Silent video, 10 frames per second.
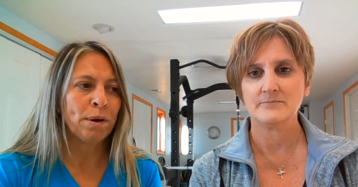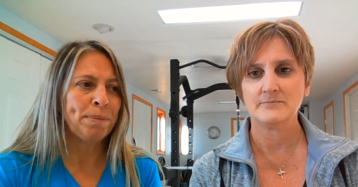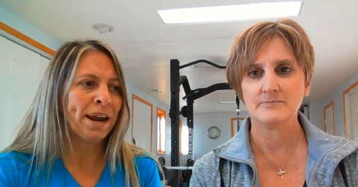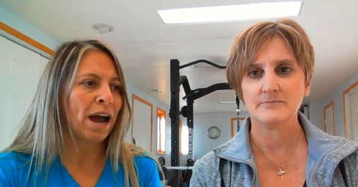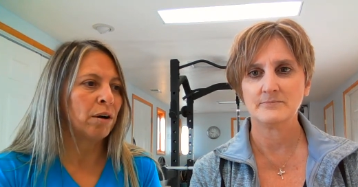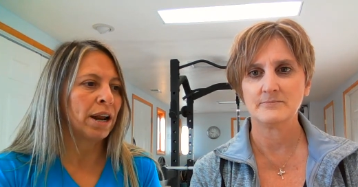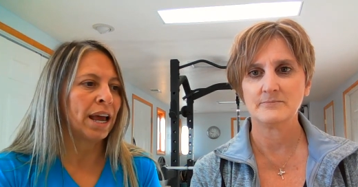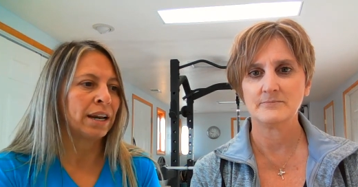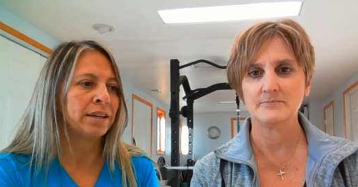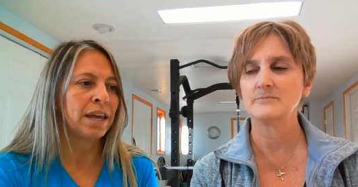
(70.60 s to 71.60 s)
Speaker 1: to whip it
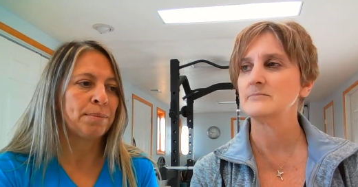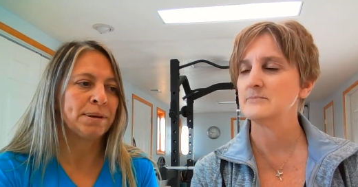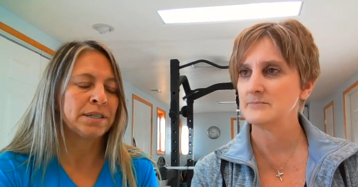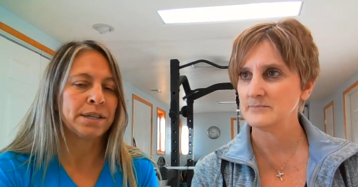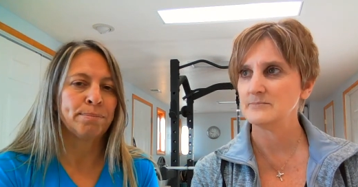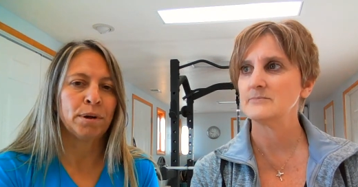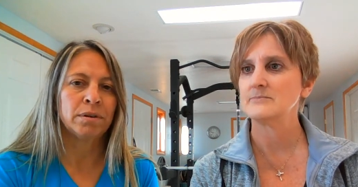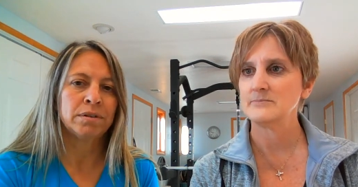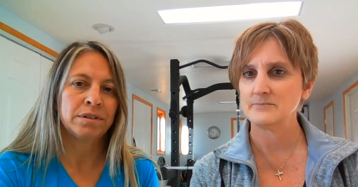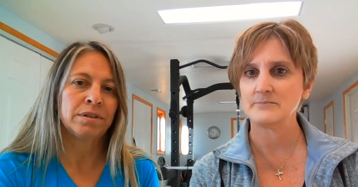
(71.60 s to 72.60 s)
out and keep it
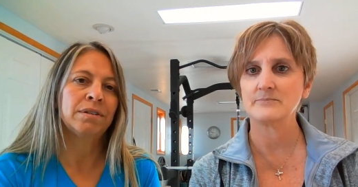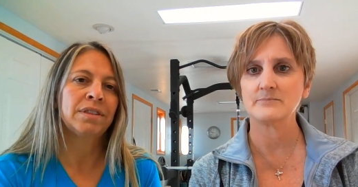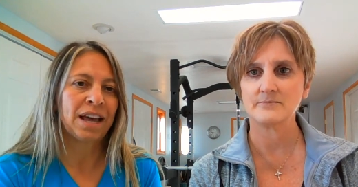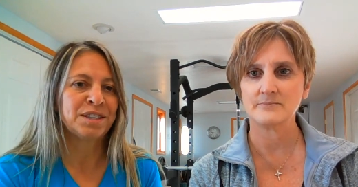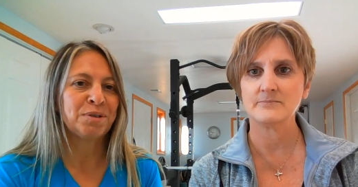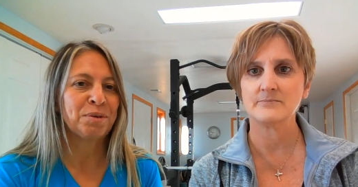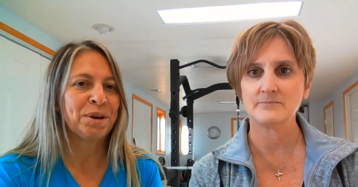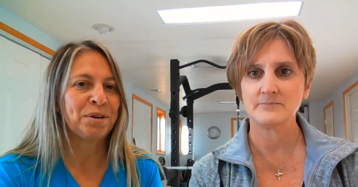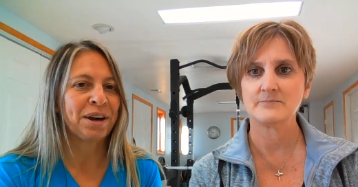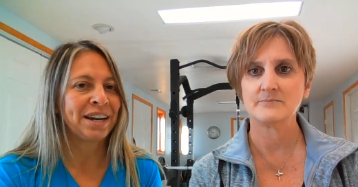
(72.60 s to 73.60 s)
simple. So mm-hmm. that's what
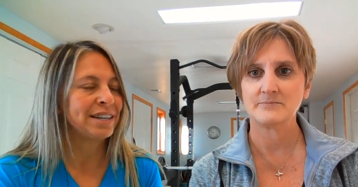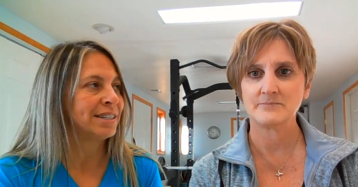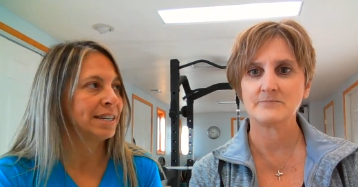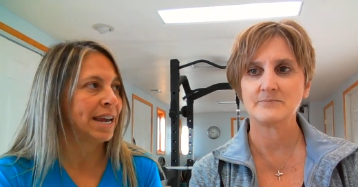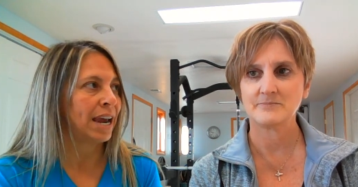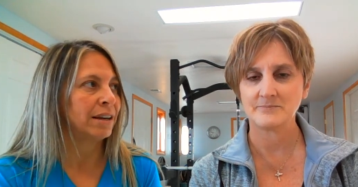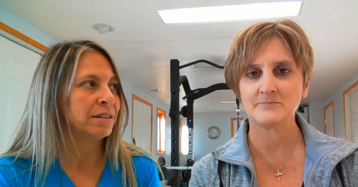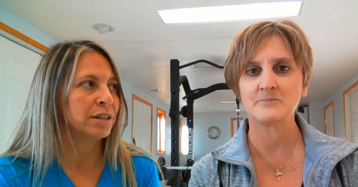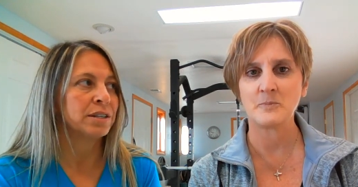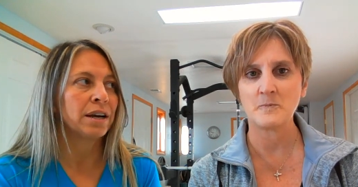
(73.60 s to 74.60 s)
we created today
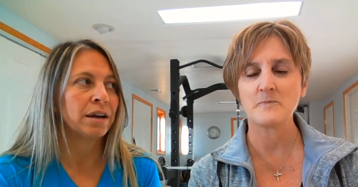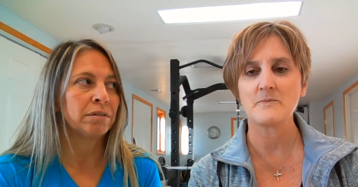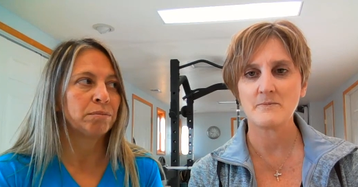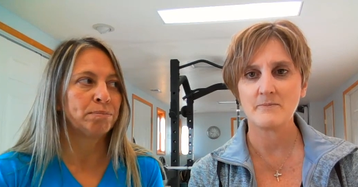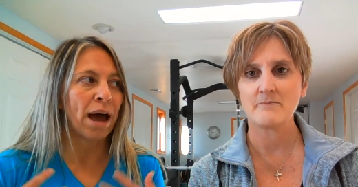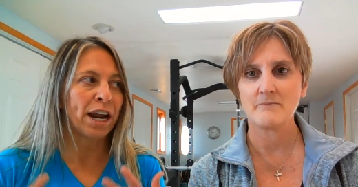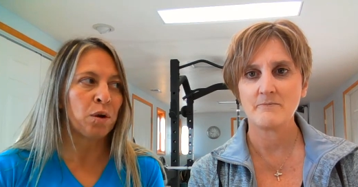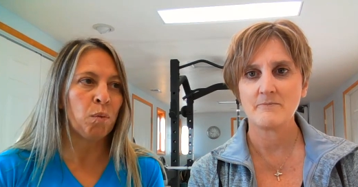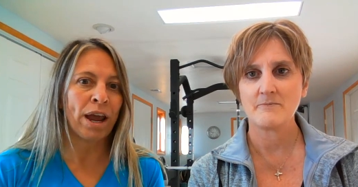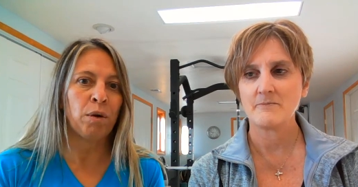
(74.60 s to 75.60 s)
mm-hmm. just a
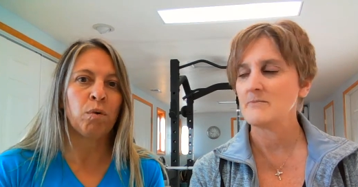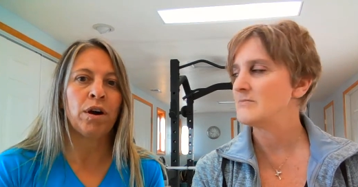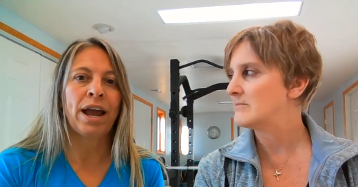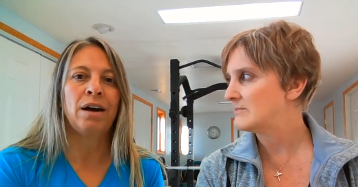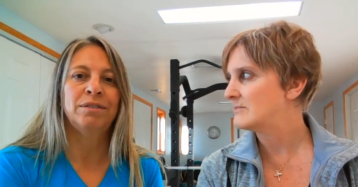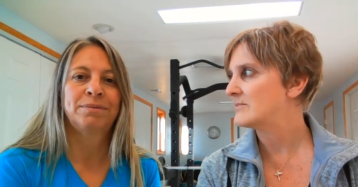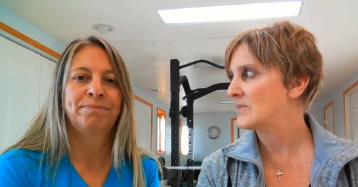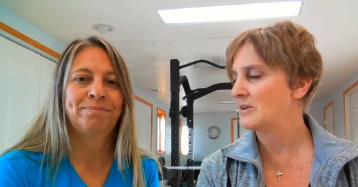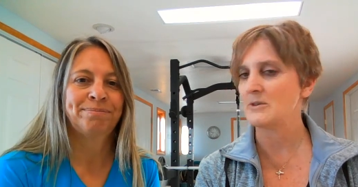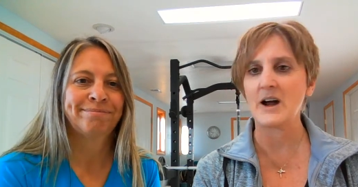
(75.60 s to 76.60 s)
body weight workout.
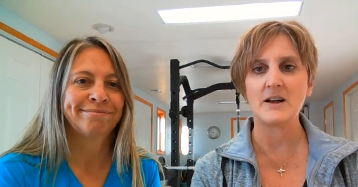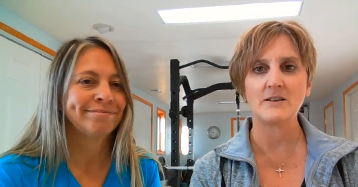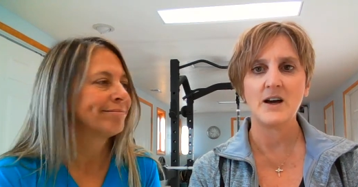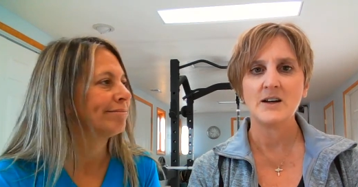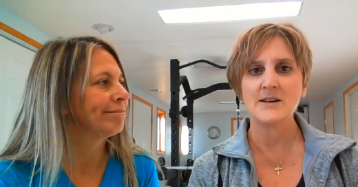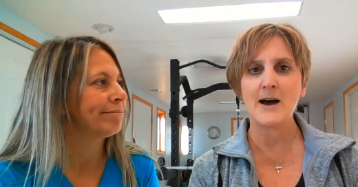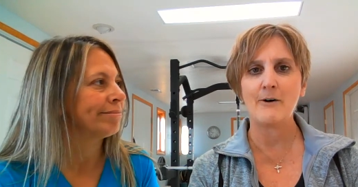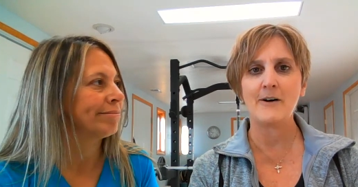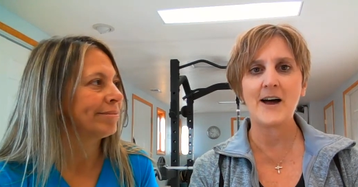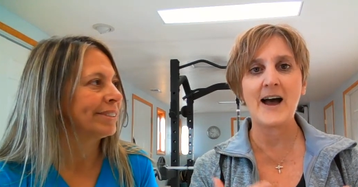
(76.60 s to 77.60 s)
Speaker 2: Right.
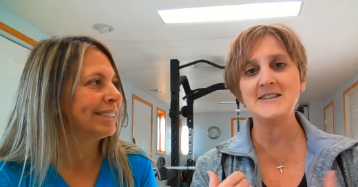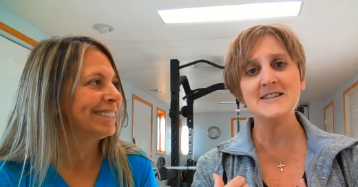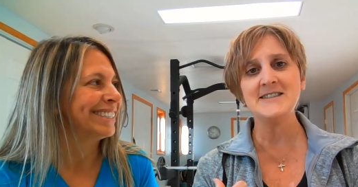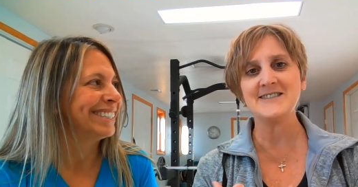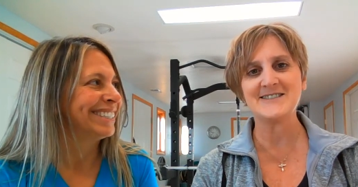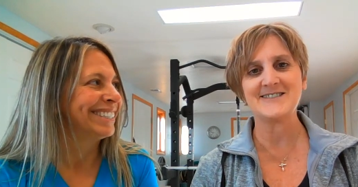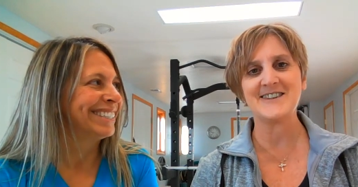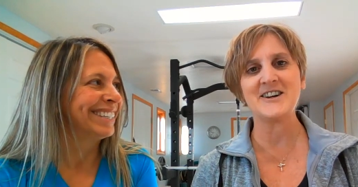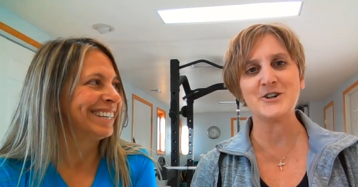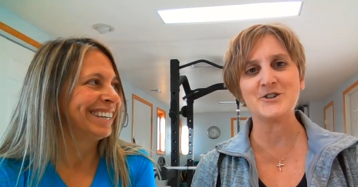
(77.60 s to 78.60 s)
Now, I didn't
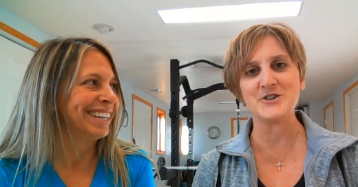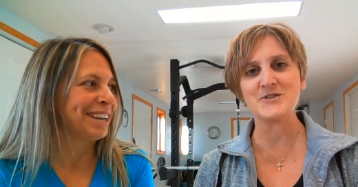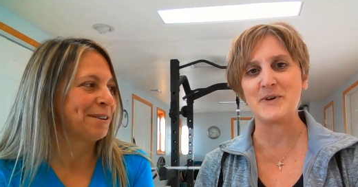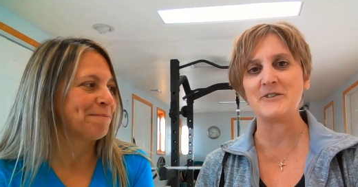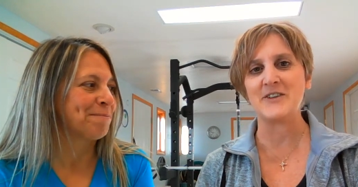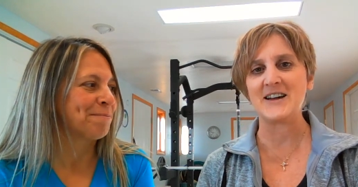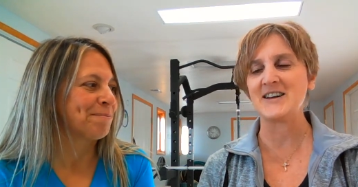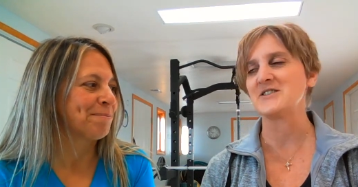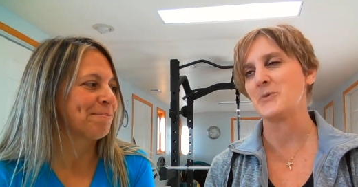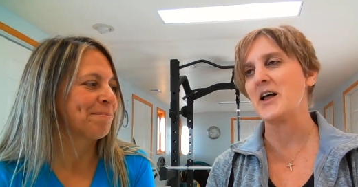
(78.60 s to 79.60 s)
introduce my
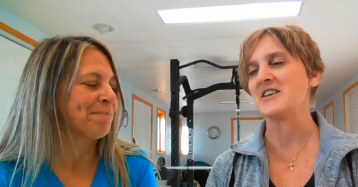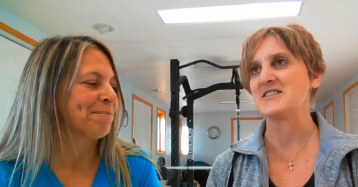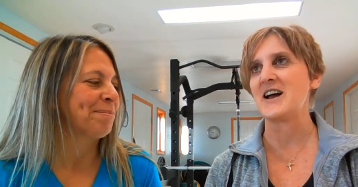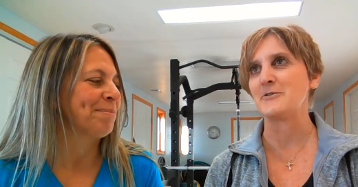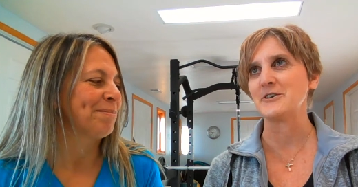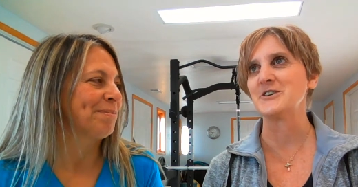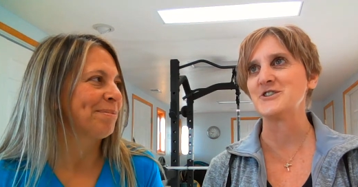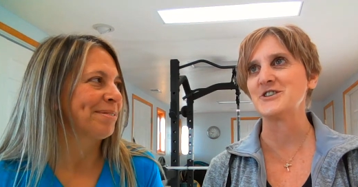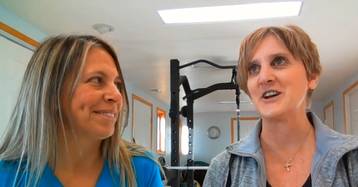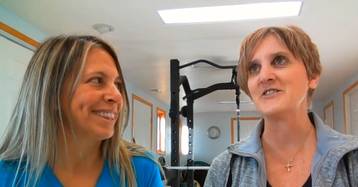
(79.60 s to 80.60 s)
friend as well as I
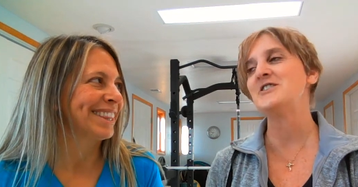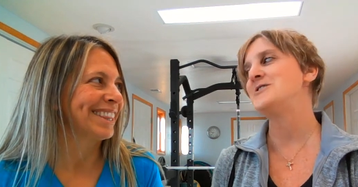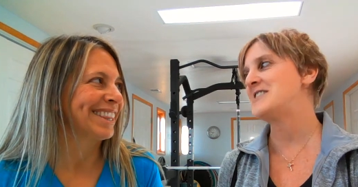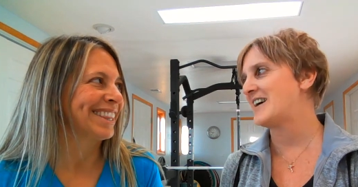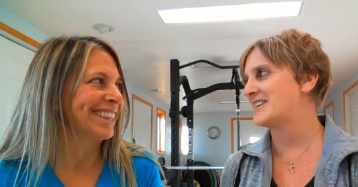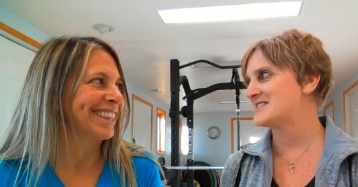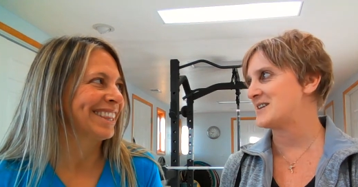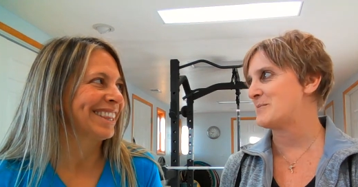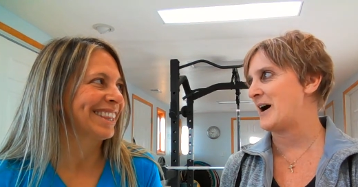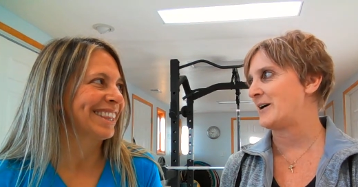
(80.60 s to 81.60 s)
really should have. Can you tell
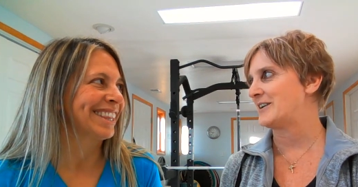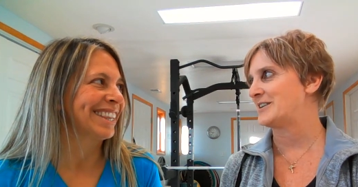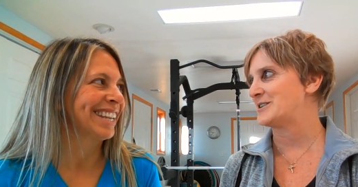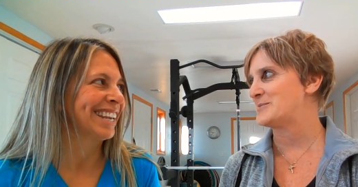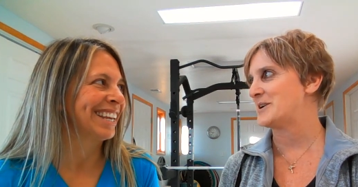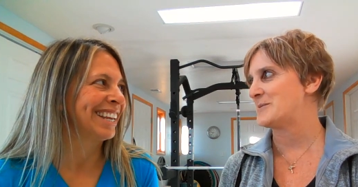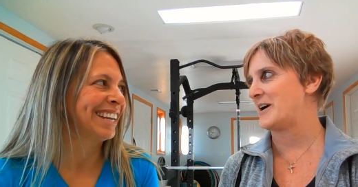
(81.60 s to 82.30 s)
us about a little bit